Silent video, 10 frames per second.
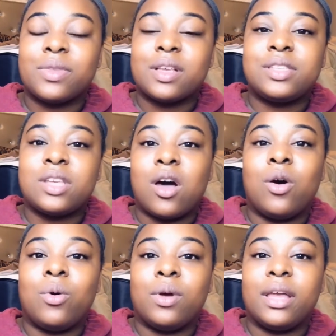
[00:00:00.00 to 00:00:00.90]

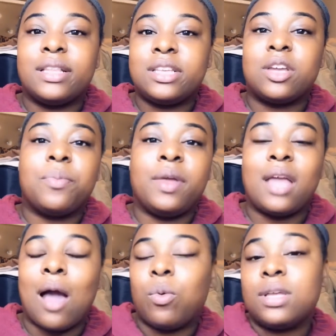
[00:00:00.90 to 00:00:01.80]
So it took me,
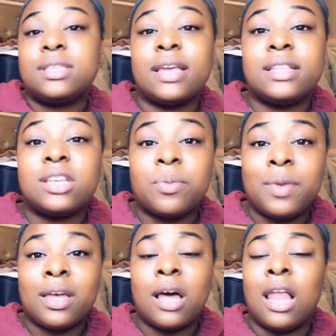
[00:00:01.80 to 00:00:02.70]
I would say it took
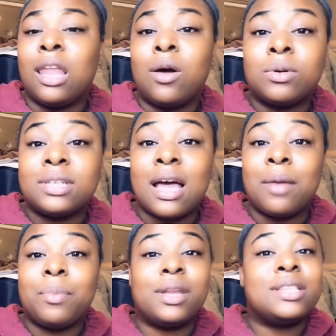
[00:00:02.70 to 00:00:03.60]
me a long
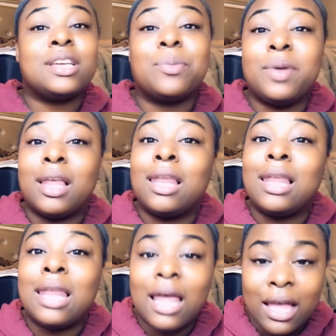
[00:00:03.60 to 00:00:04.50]
time, but it took me
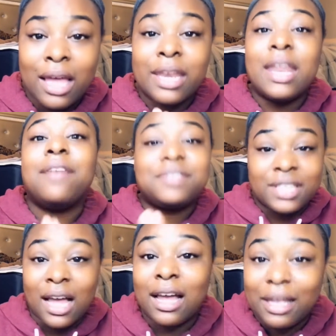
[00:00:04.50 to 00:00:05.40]
enough
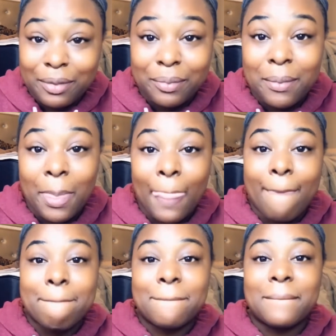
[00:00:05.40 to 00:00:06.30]
time
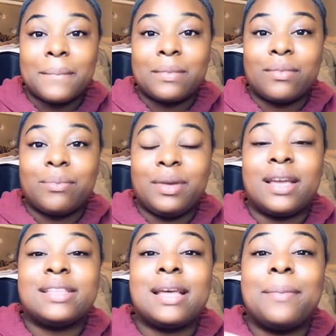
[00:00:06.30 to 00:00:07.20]

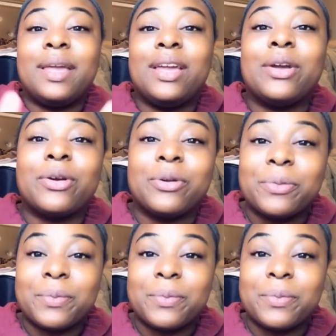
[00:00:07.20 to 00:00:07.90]
because I'm here.